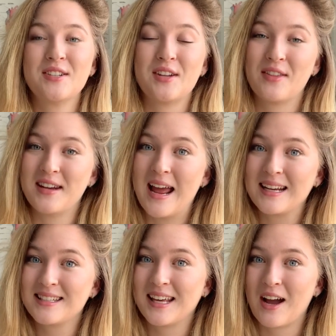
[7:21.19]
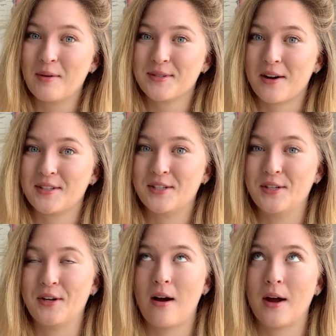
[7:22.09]
So the next thing I was asked to
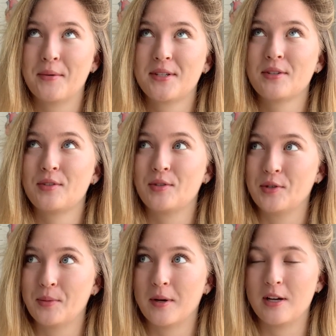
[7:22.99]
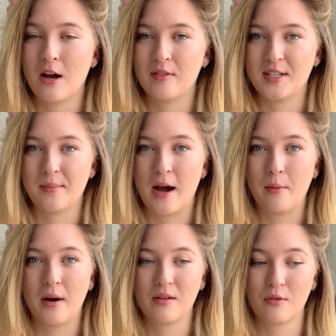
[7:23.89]
do, I was super nervous
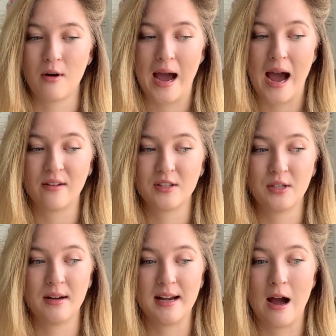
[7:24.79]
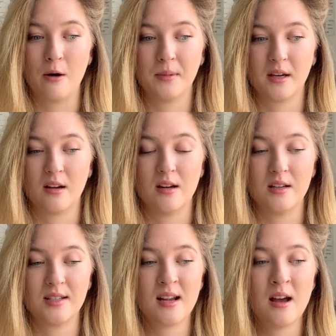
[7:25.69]
about, but I thought I have to do it now
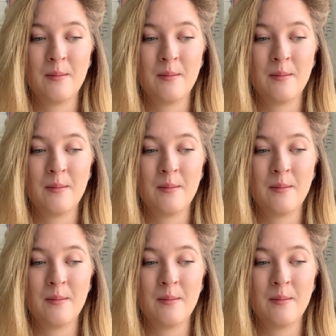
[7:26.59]
because